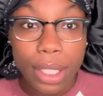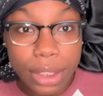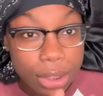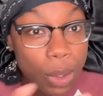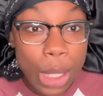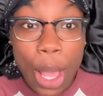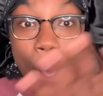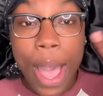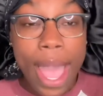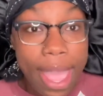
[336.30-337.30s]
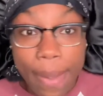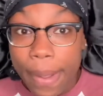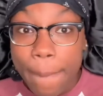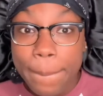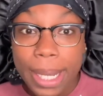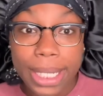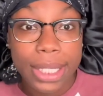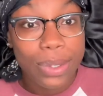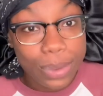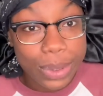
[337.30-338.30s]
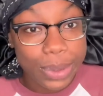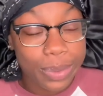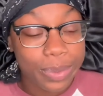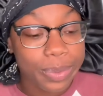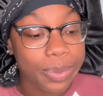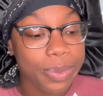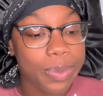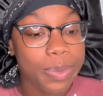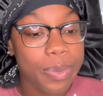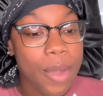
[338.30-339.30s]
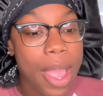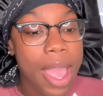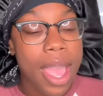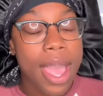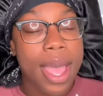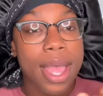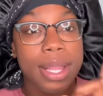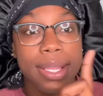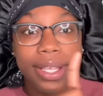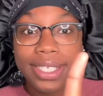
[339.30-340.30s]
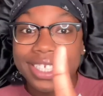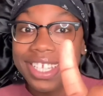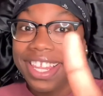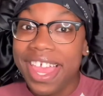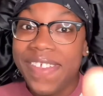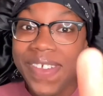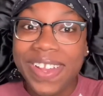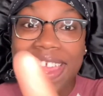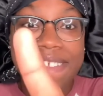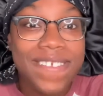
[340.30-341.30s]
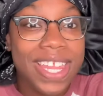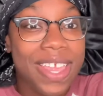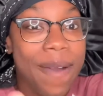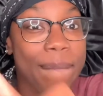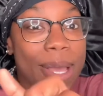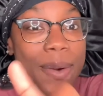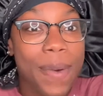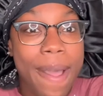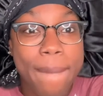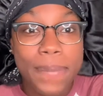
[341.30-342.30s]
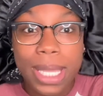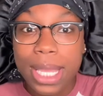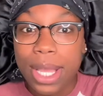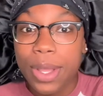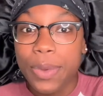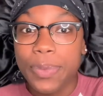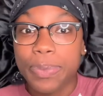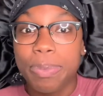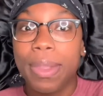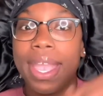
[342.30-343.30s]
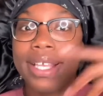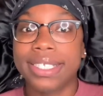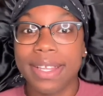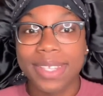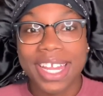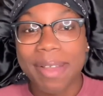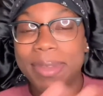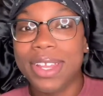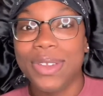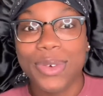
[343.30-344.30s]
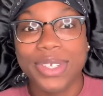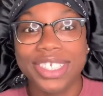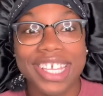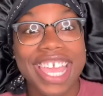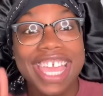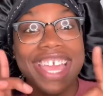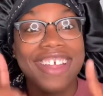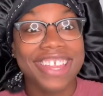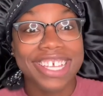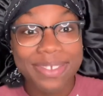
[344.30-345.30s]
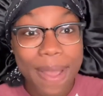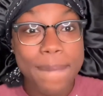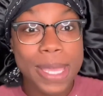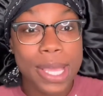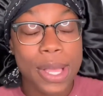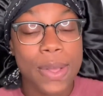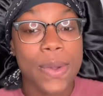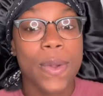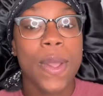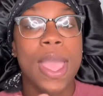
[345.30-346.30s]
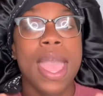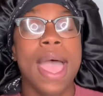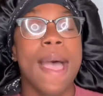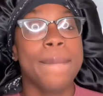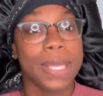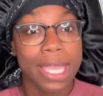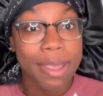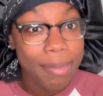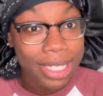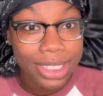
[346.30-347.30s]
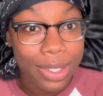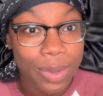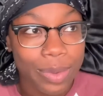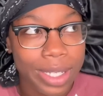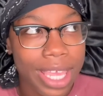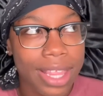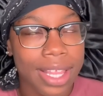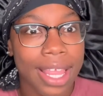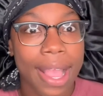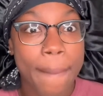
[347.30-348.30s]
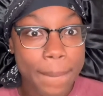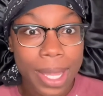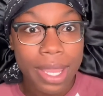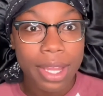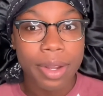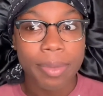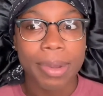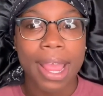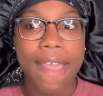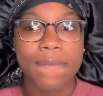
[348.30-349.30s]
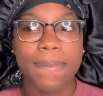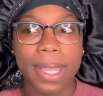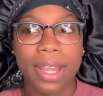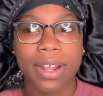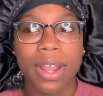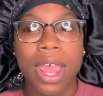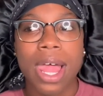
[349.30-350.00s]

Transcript: So y'all, I am coming back to YouTube. This is a life a day video about why I've been gone and stuff that I've been doing. So yeah, y'all, that's why I've been gone. I've been getting my channel together. Like, I've been here, but I haven't been here.